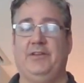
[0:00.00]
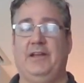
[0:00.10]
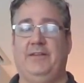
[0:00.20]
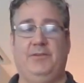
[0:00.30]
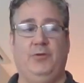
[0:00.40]

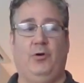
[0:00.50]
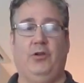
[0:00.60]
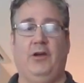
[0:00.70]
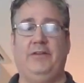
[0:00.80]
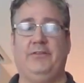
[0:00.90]
And if you hold
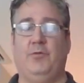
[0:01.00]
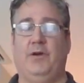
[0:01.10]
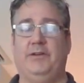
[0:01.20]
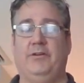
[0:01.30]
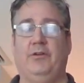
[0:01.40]
on to
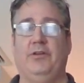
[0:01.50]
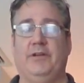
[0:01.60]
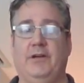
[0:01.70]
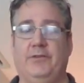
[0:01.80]
one, you're holding on